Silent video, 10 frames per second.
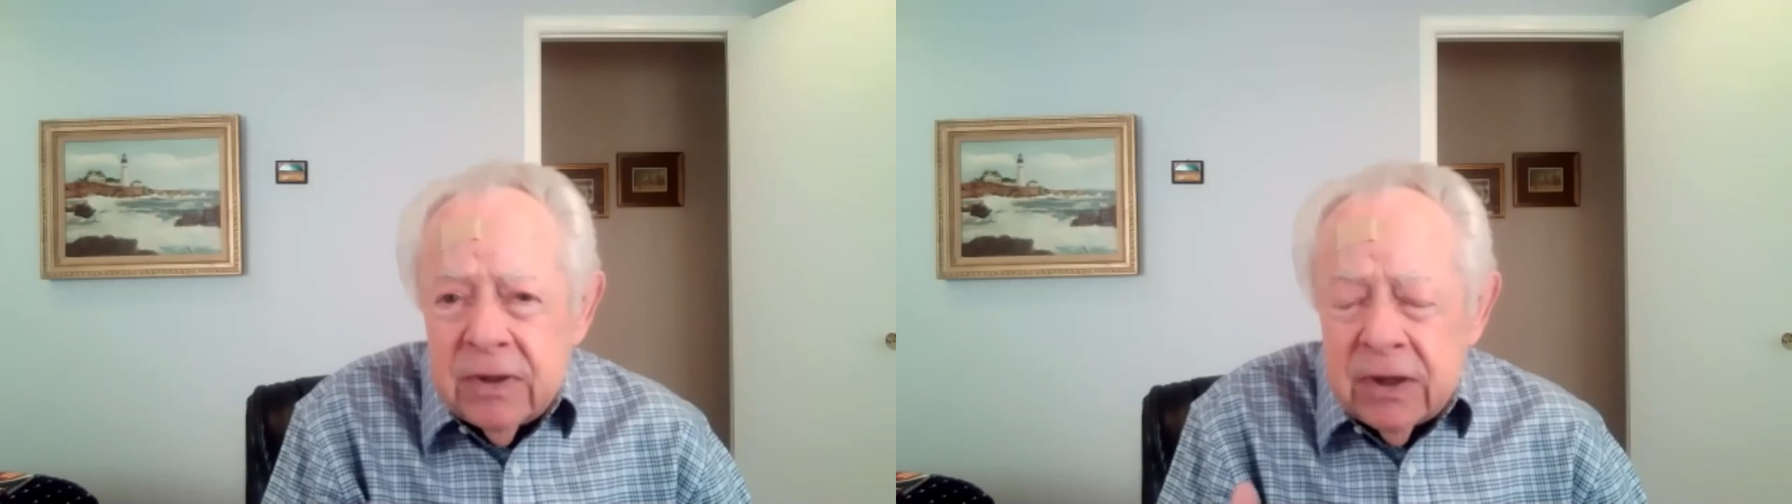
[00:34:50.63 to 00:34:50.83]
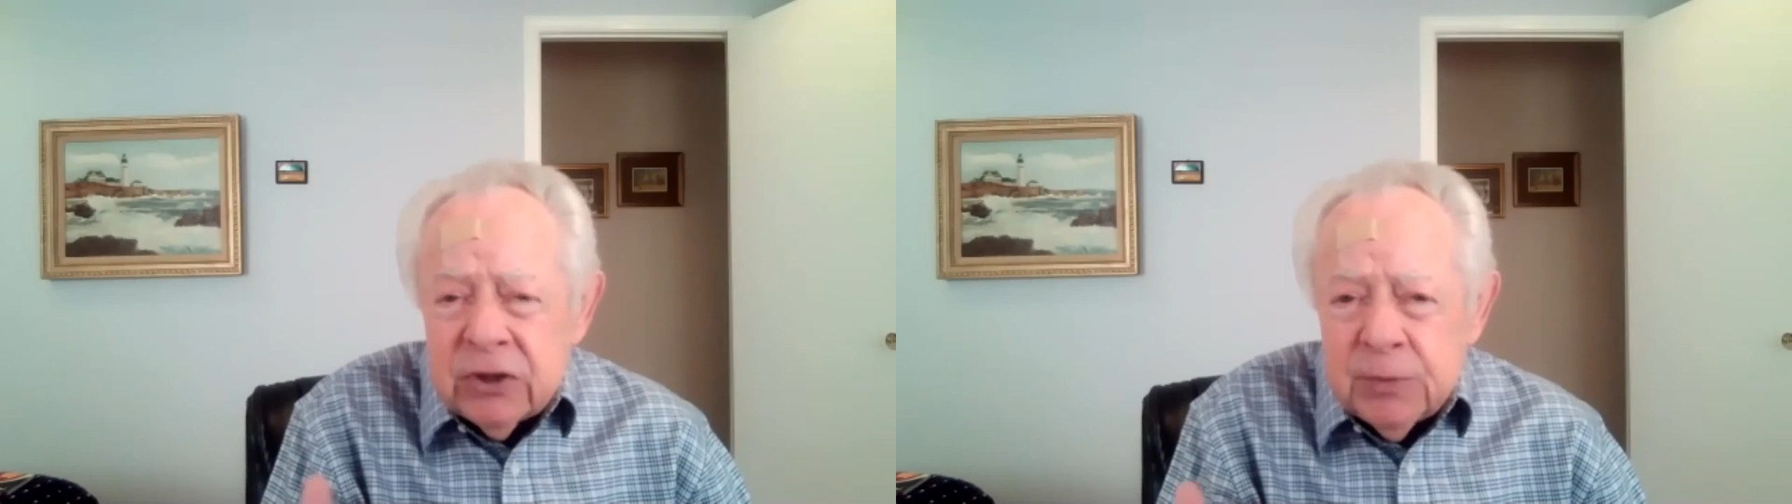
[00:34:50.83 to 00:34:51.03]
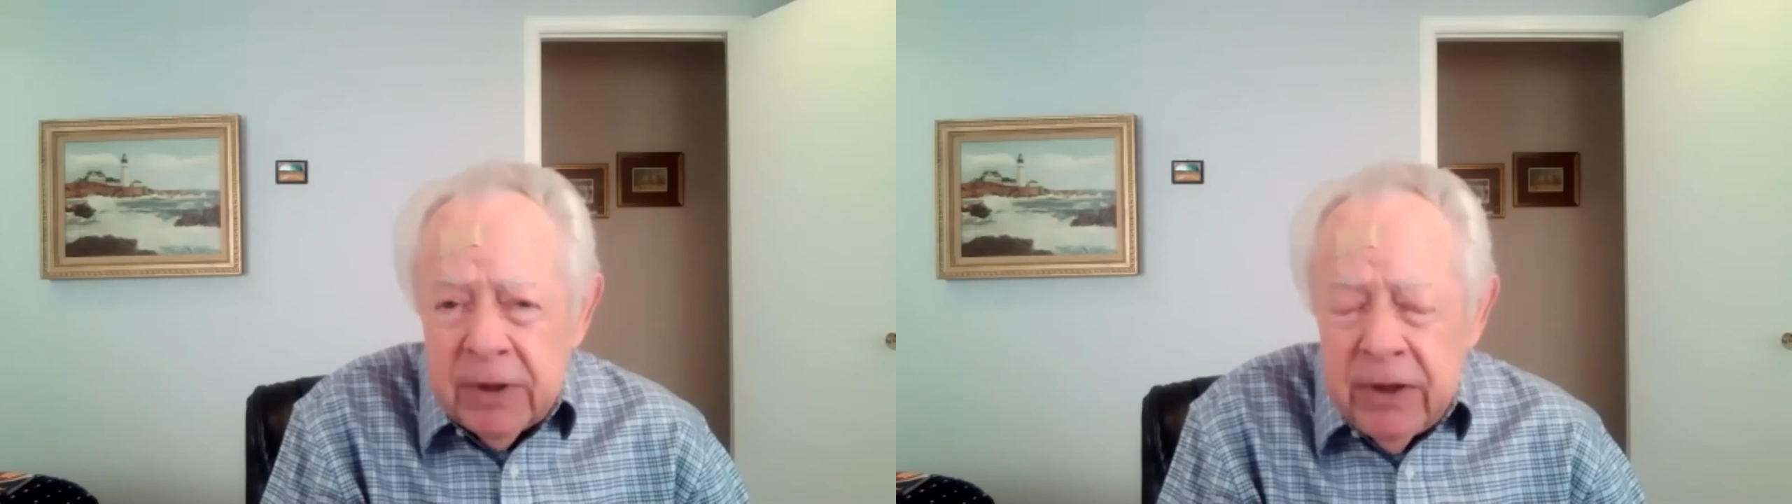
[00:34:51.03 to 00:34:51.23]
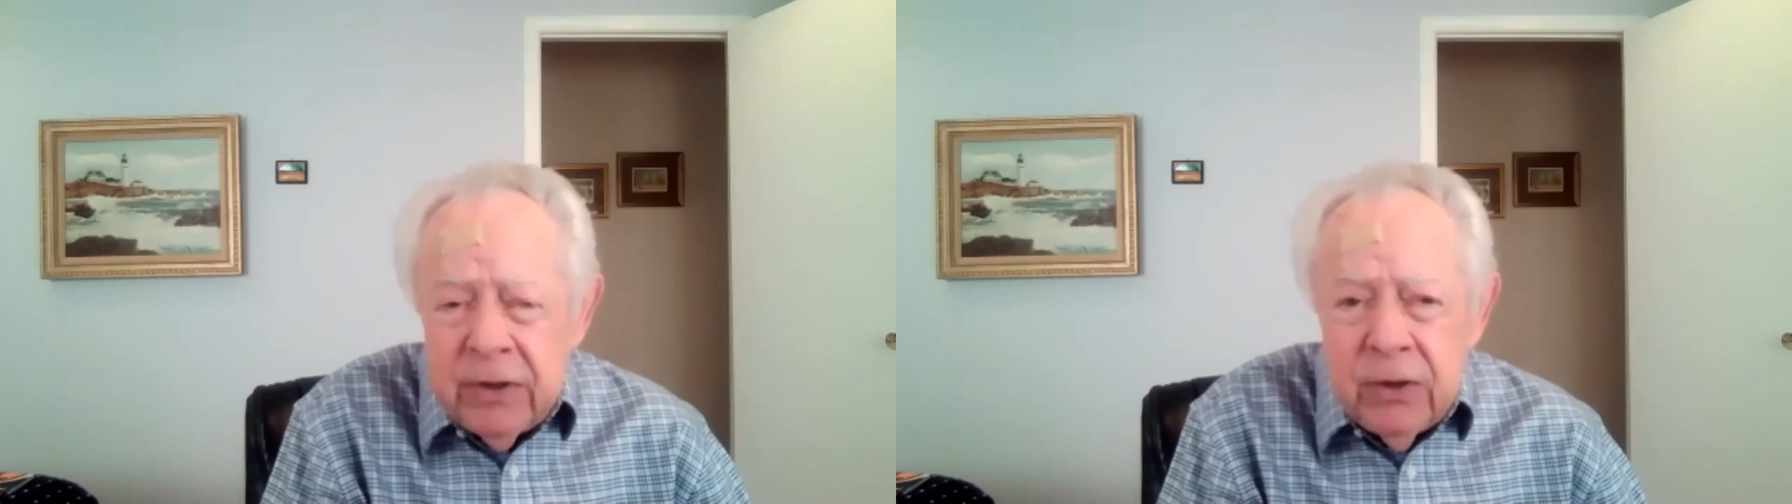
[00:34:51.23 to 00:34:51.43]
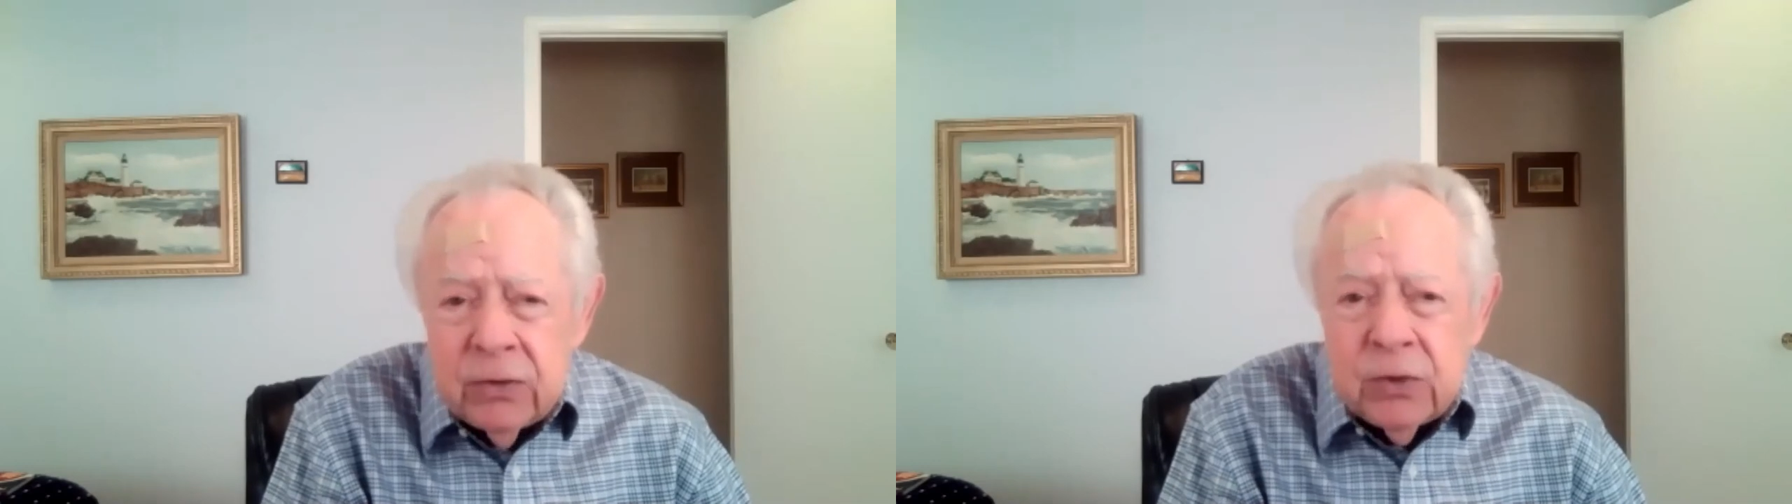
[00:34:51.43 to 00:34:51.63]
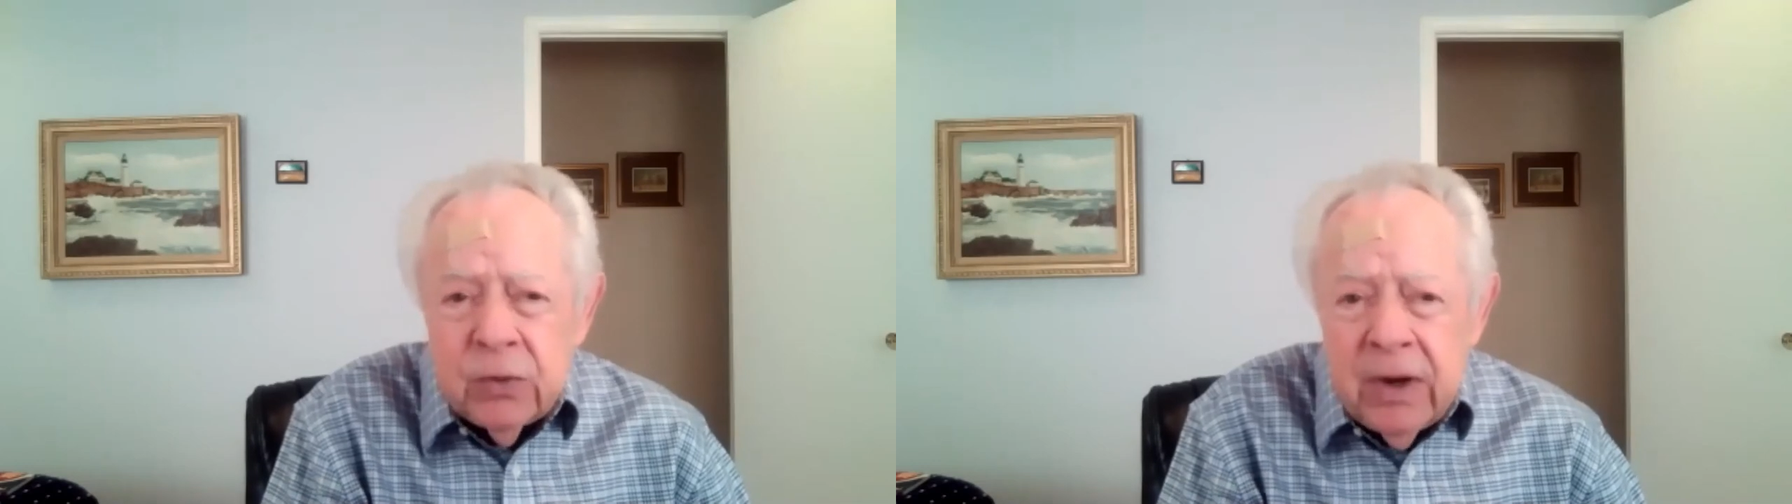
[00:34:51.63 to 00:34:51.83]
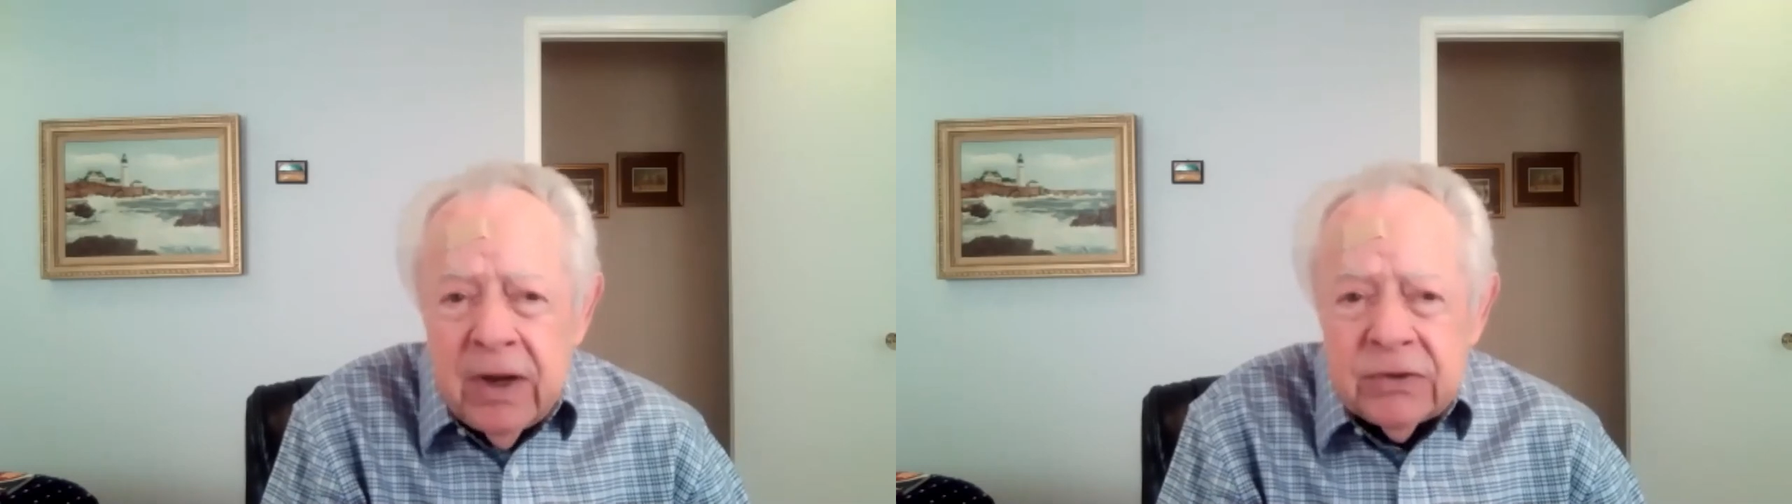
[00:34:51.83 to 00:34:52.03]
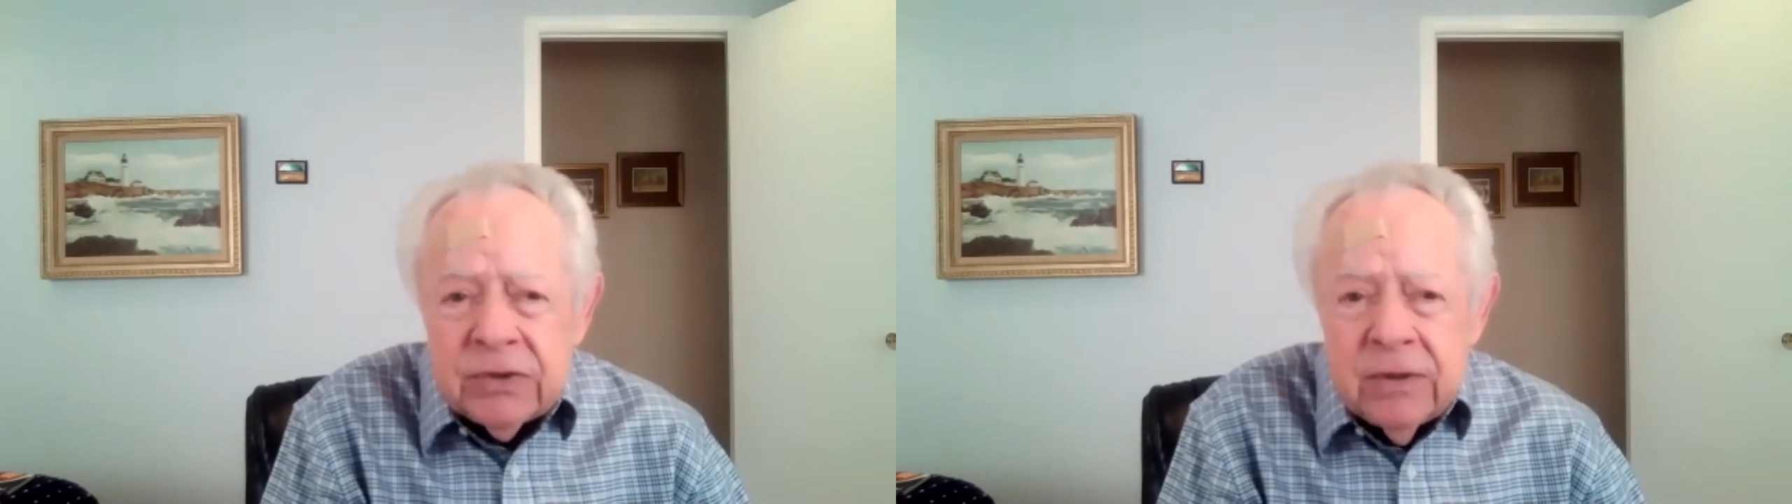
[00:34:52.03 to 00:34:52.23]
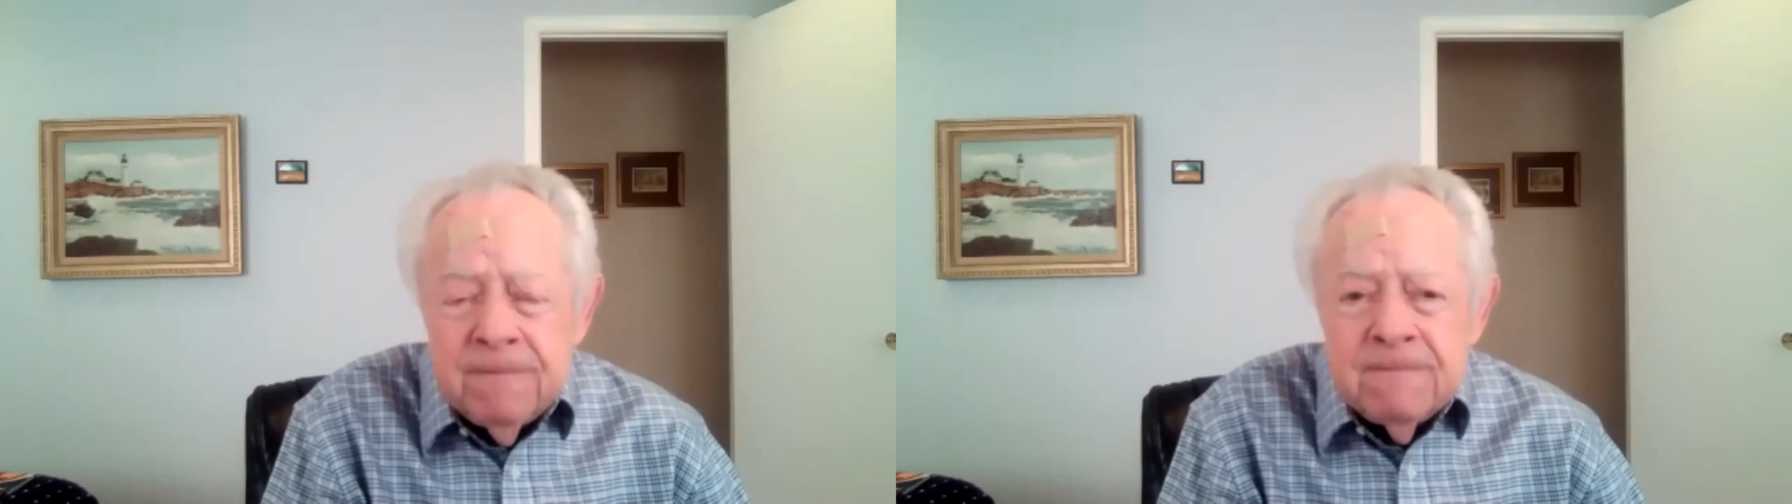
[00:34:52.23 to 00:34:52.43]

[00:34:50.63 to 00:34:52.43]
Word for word: explaining to us